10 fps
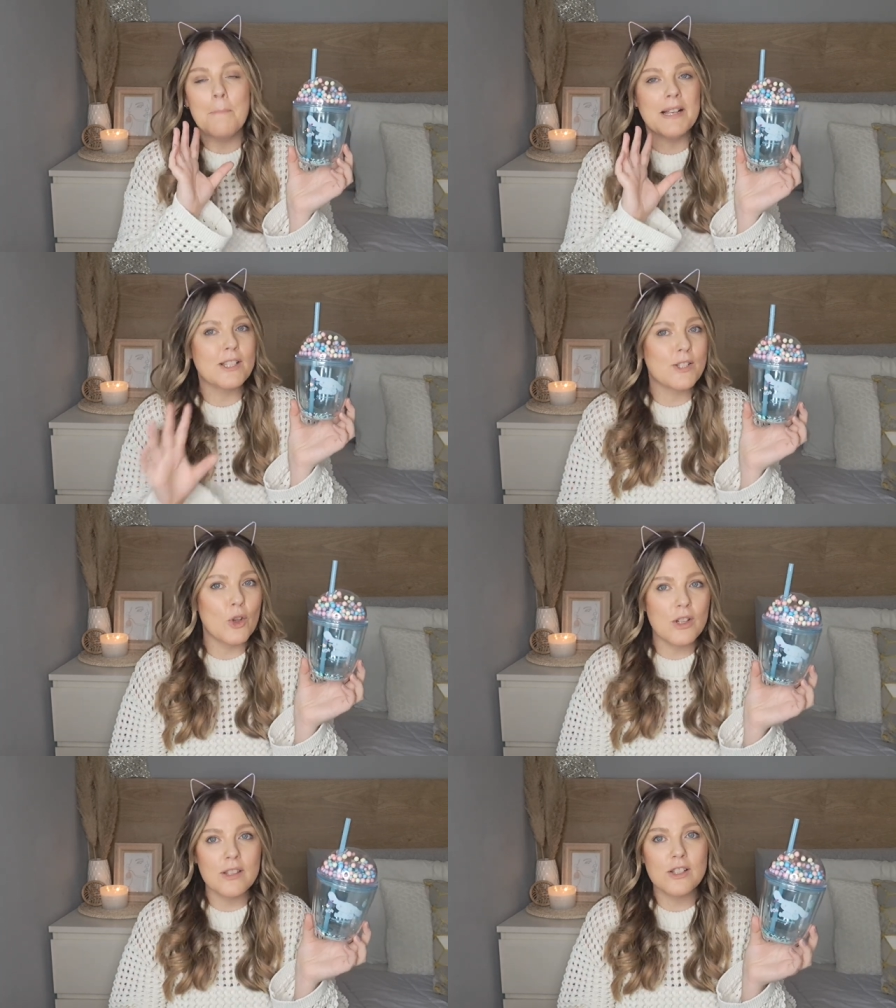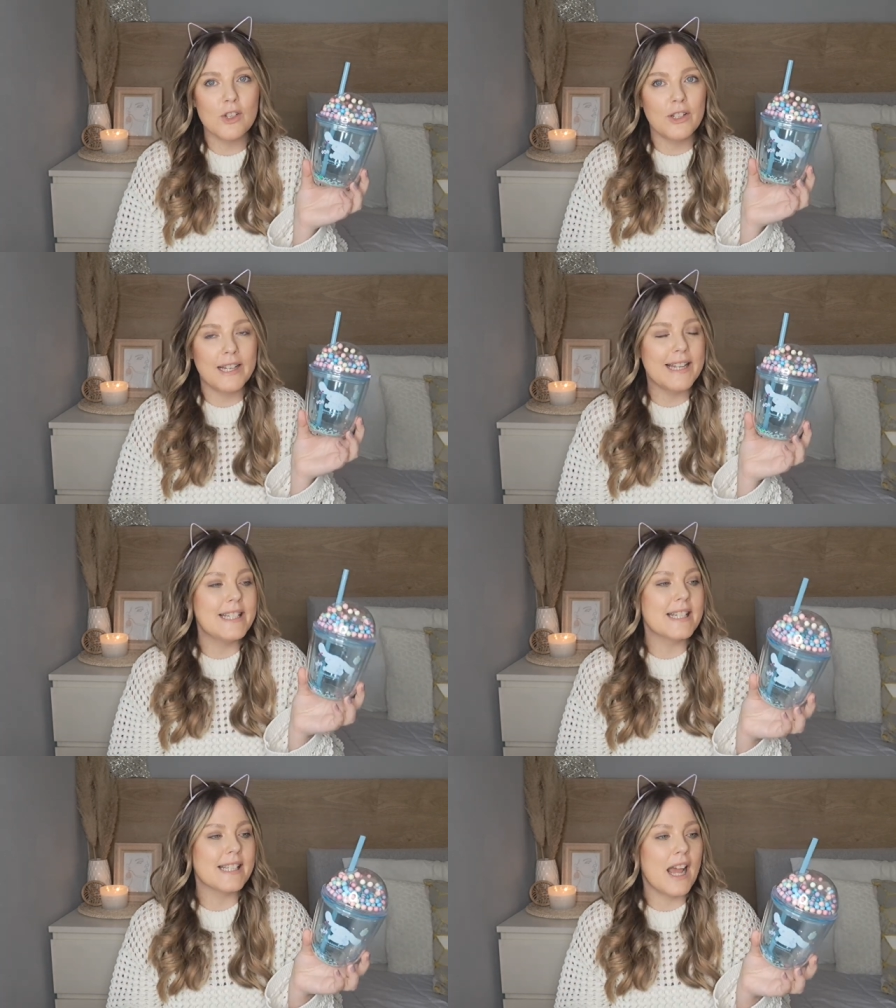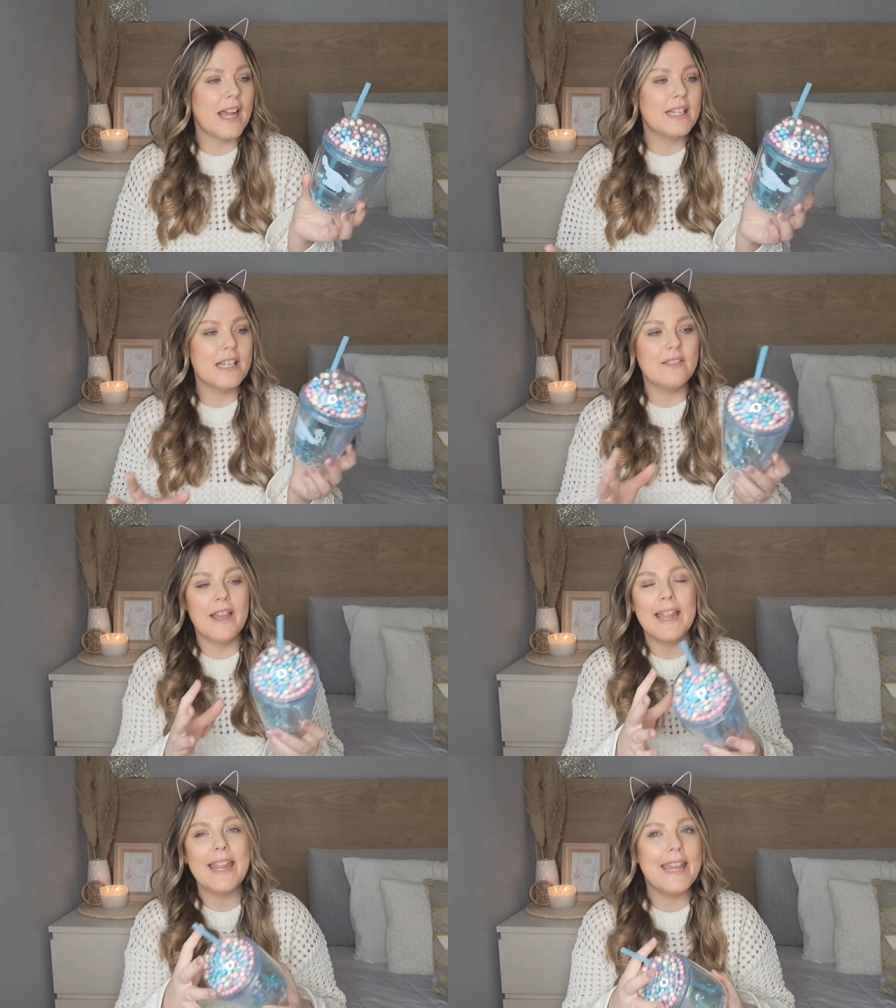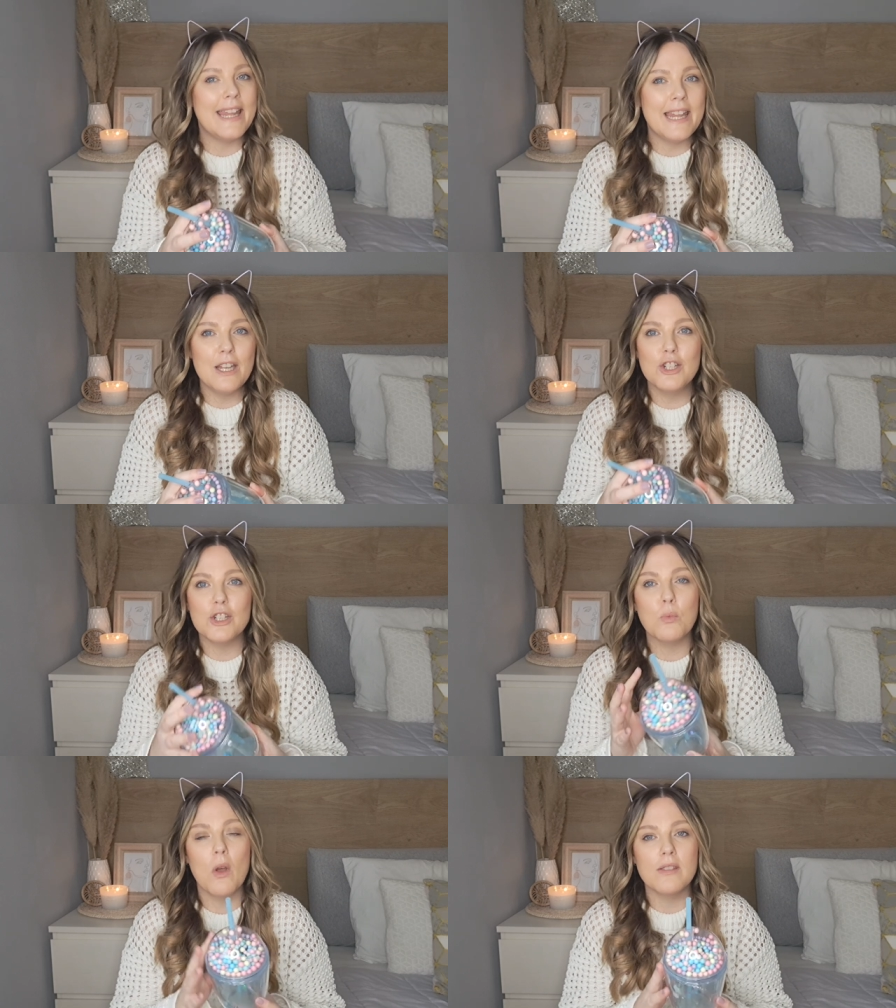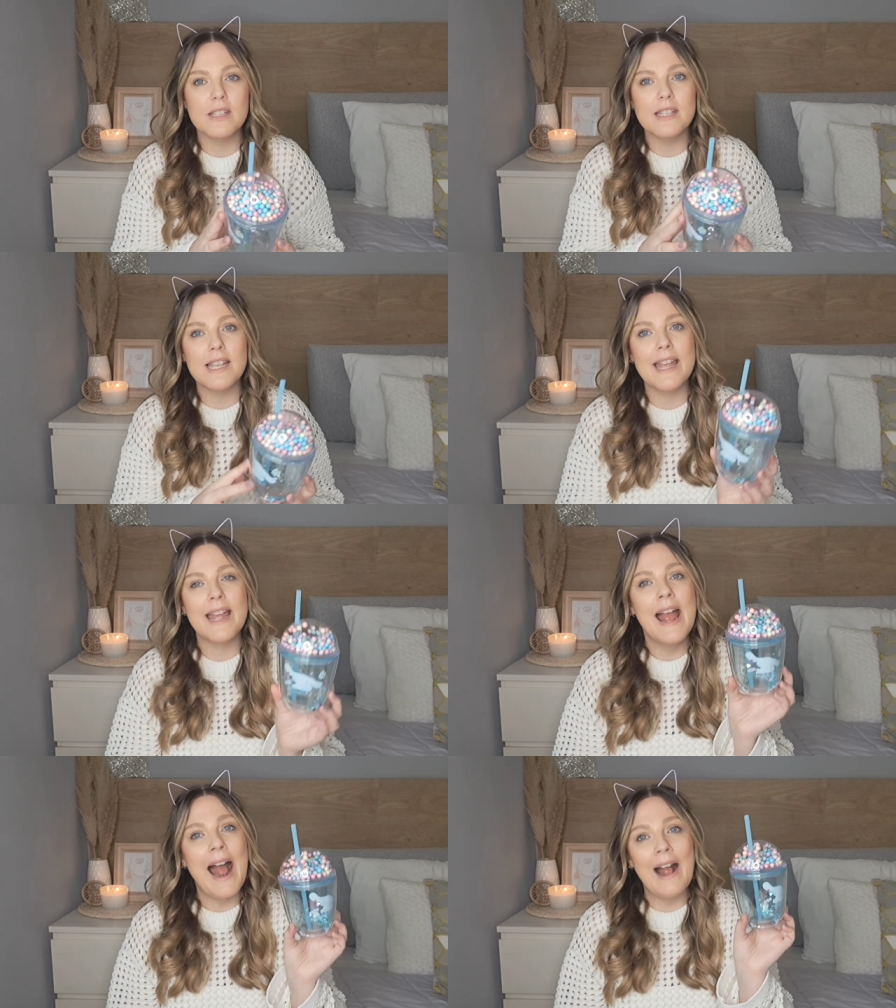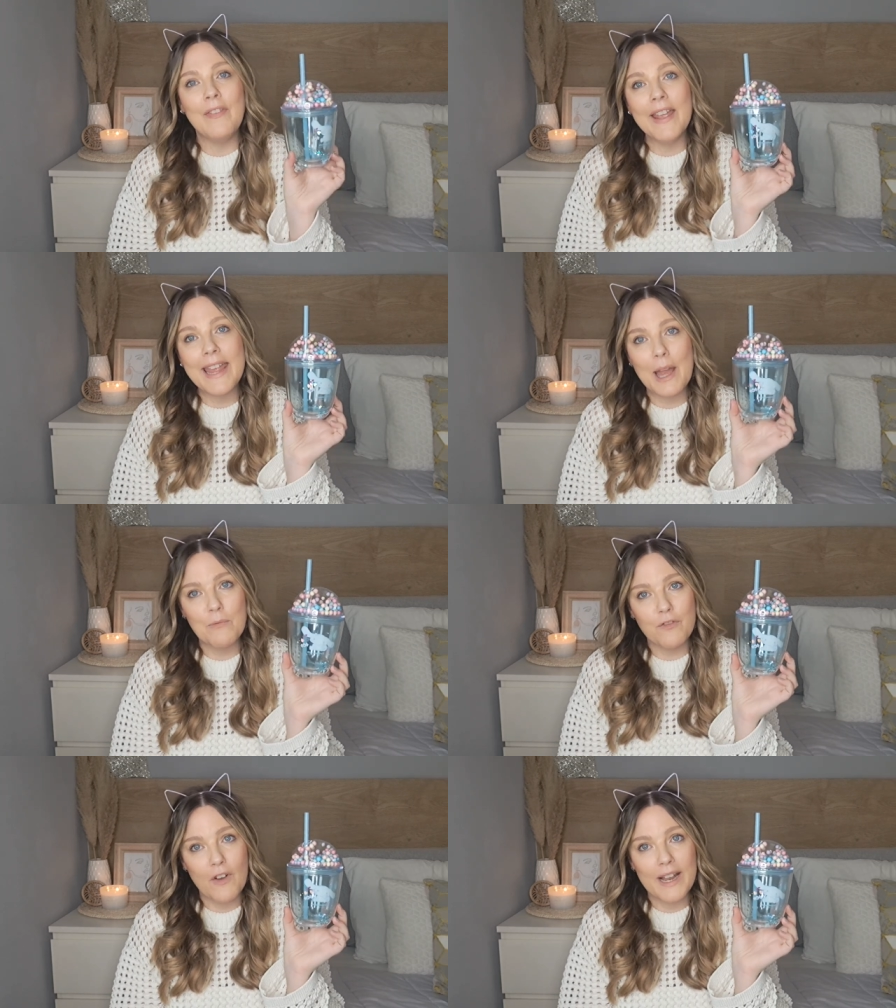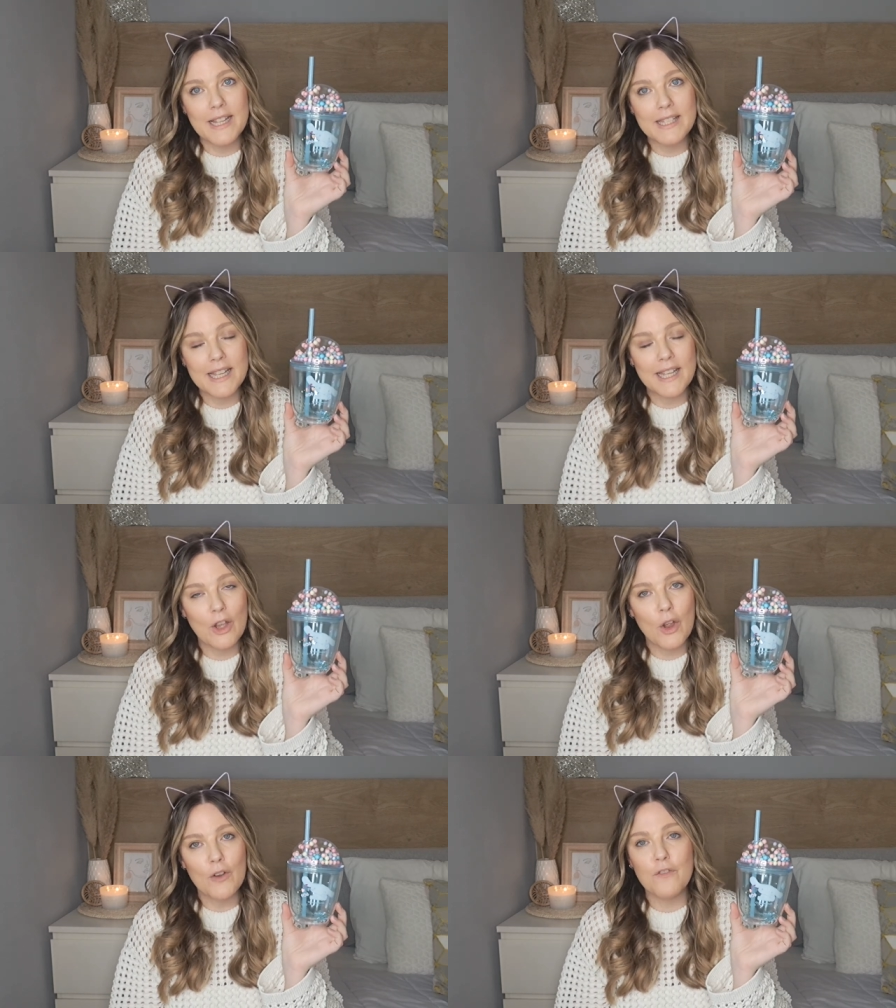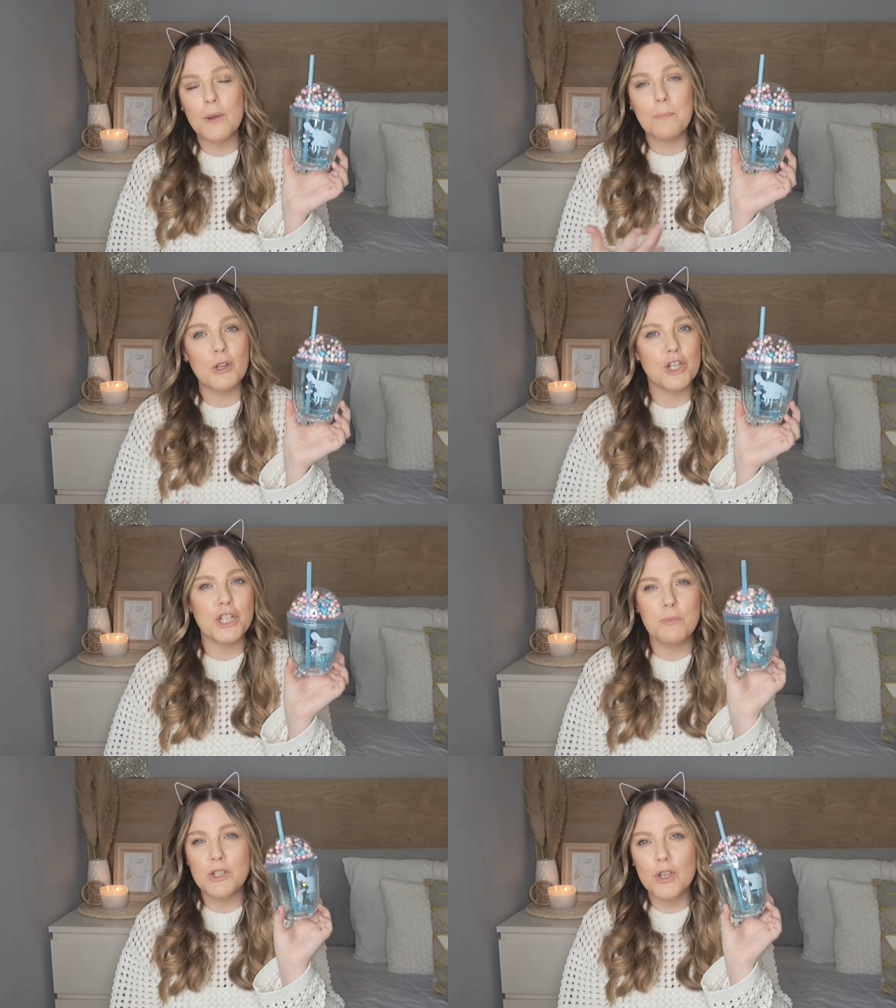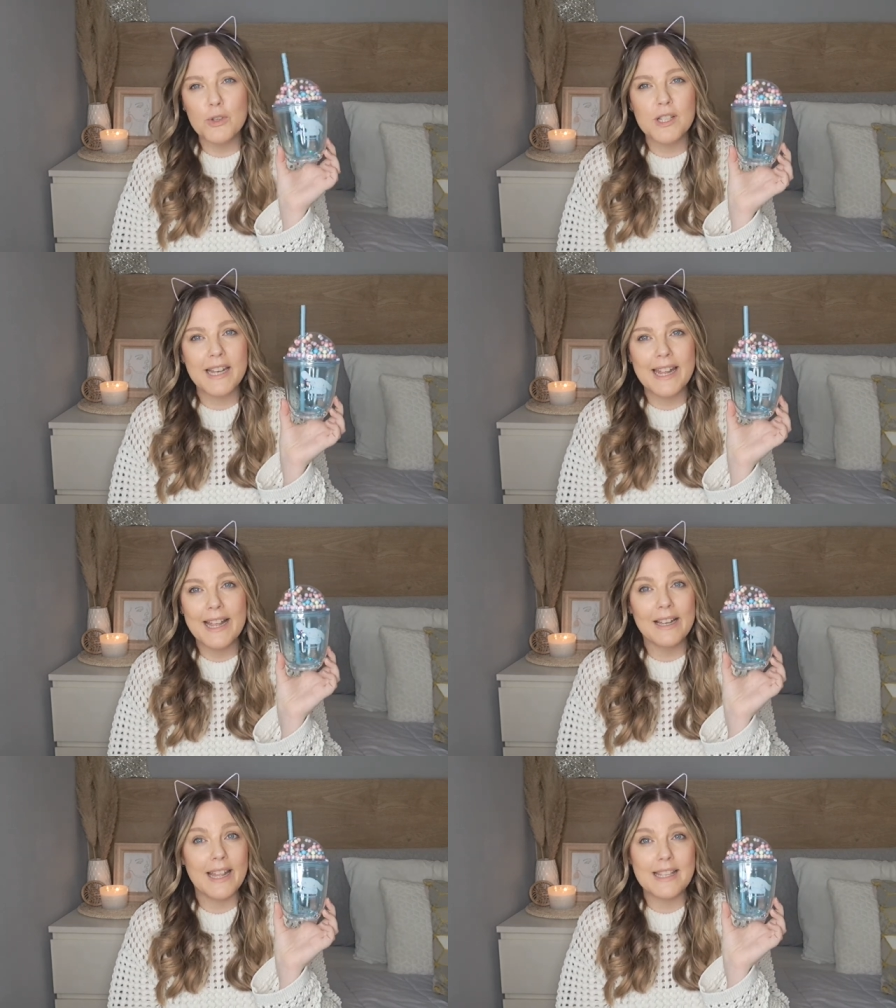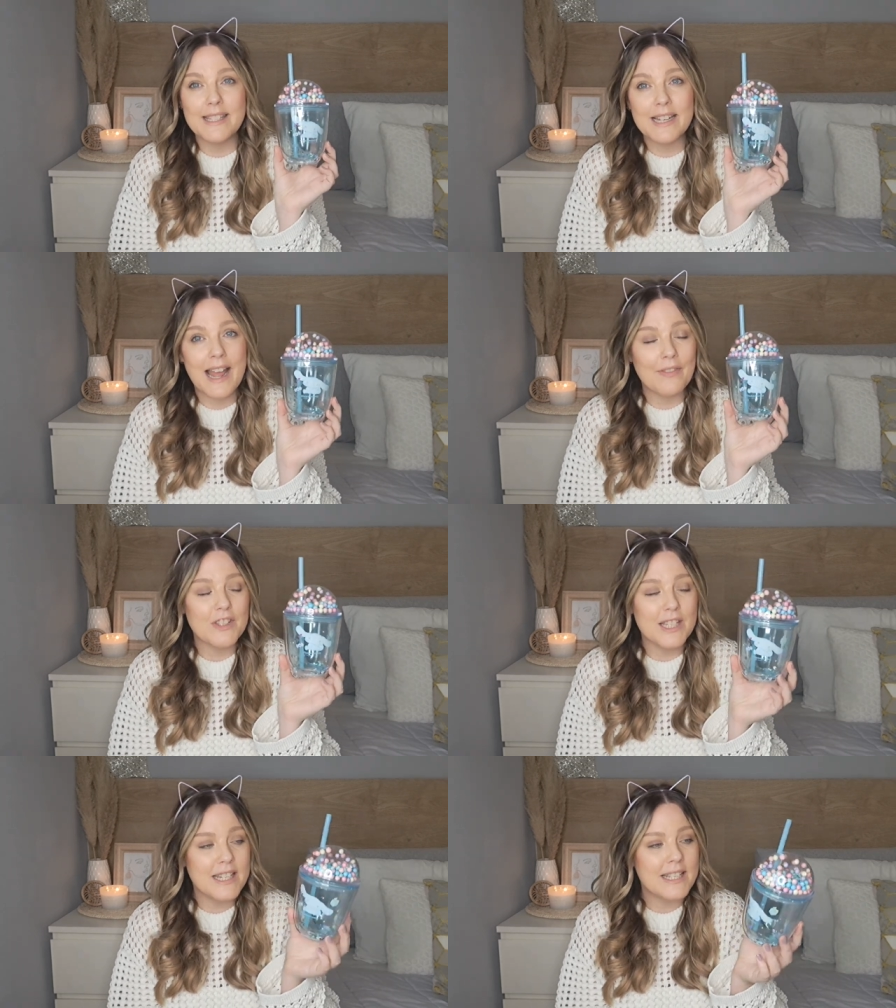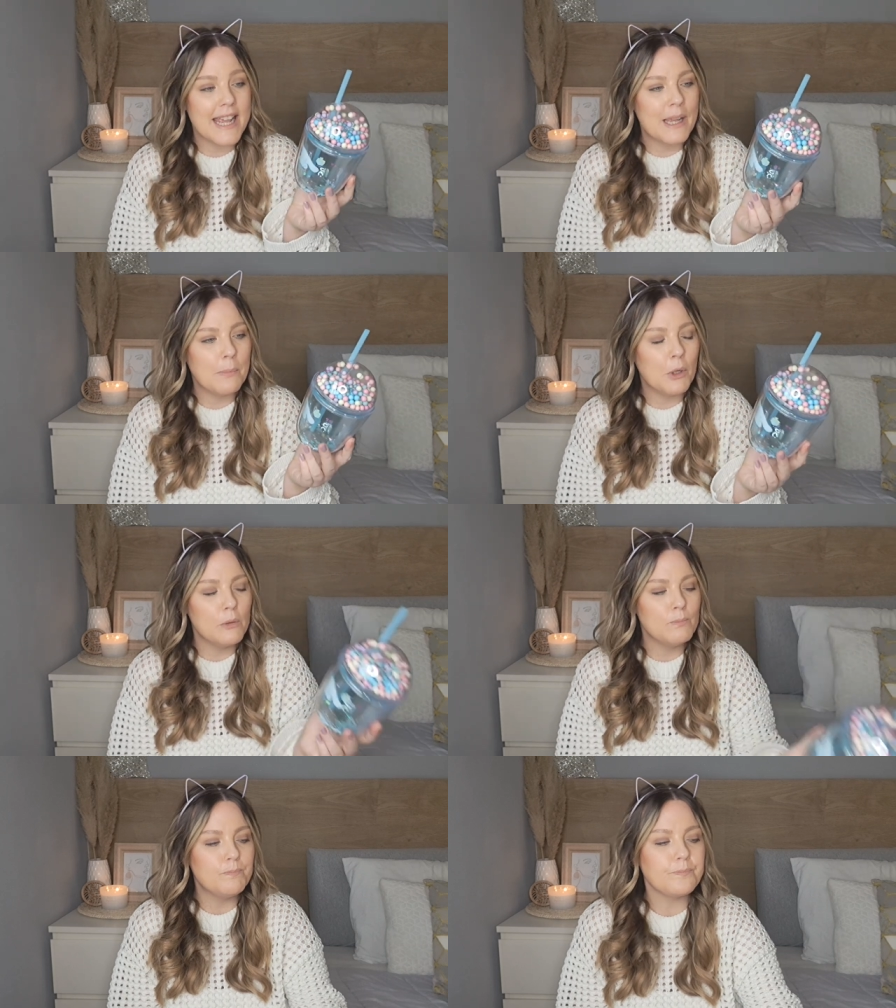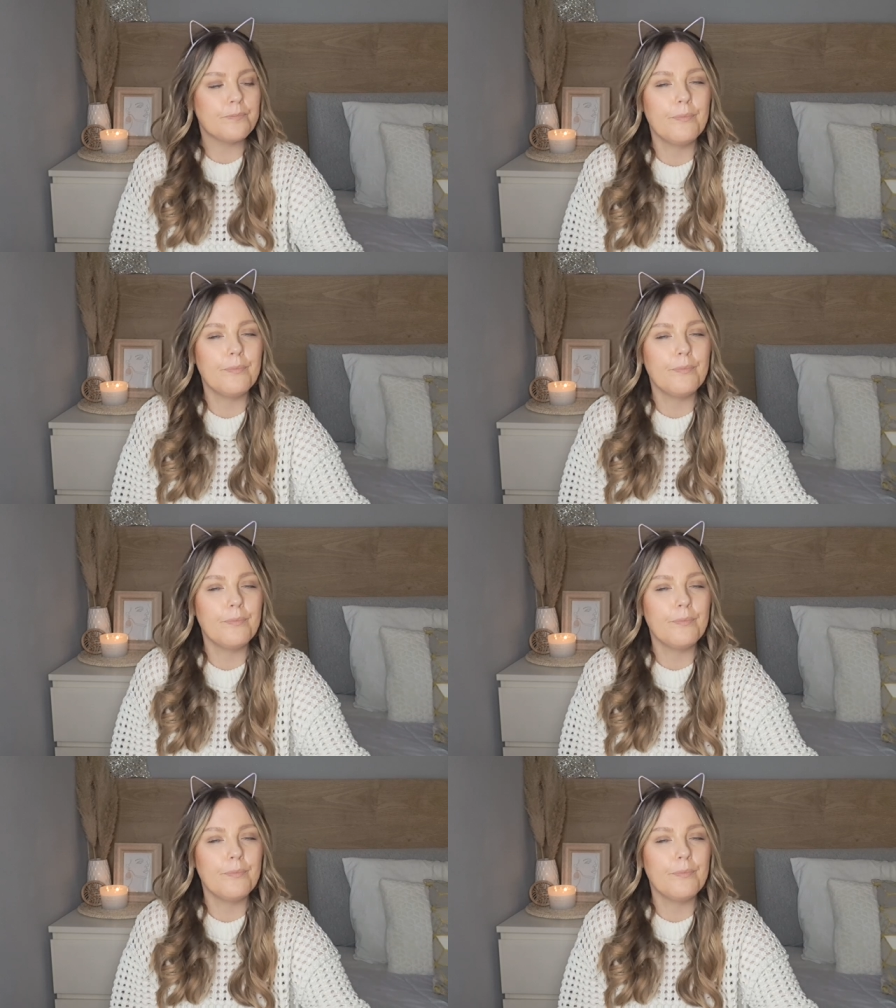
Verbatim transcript: my son suddenly decided that he just wanted it and they kept fighting over it because she was using it at like din at the dinner table